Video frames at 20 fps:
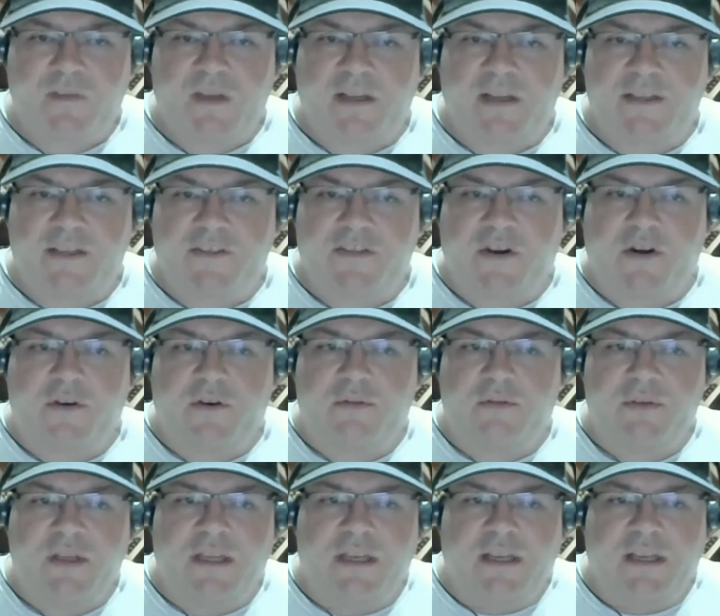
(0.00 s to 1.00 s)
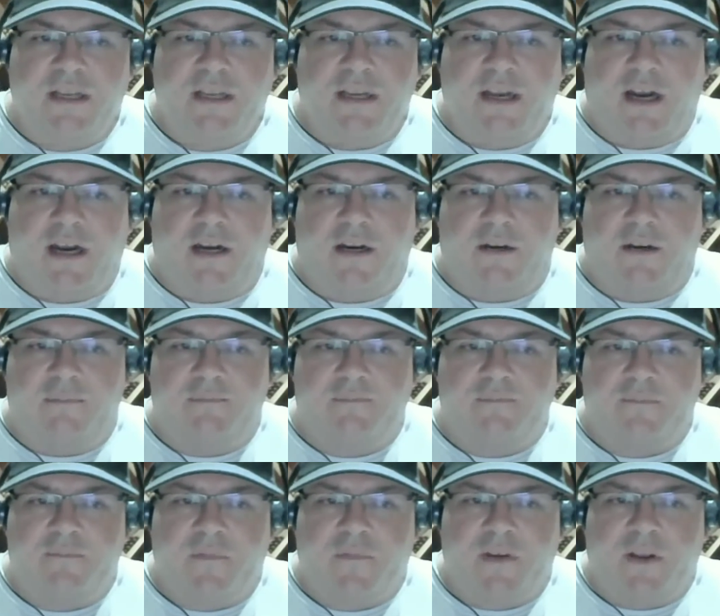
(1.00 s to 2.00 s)
and so
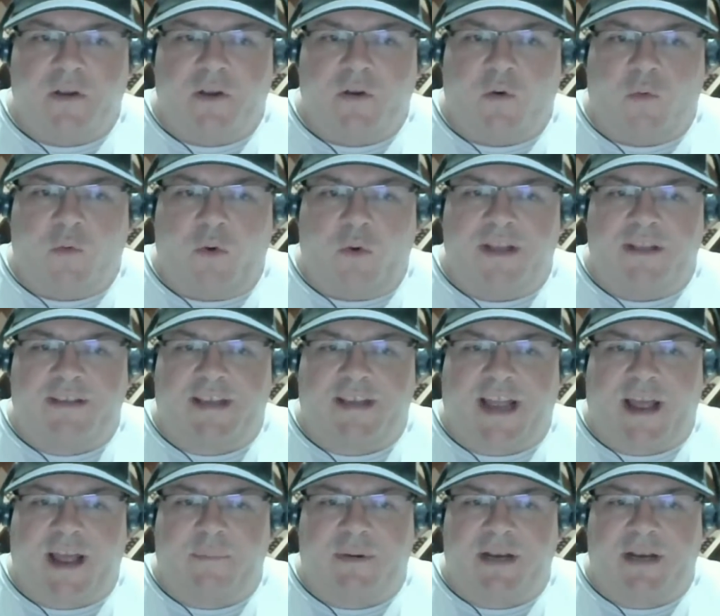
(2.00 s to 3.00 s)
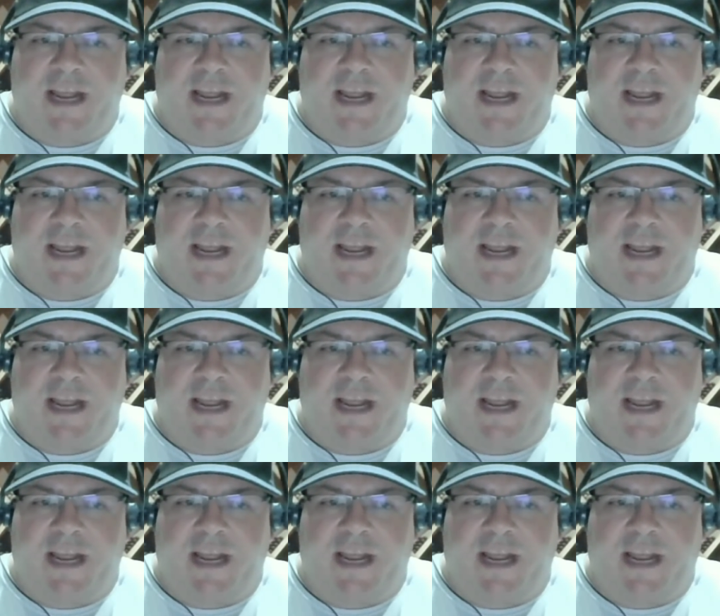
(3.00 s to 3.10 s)
um, when this happened,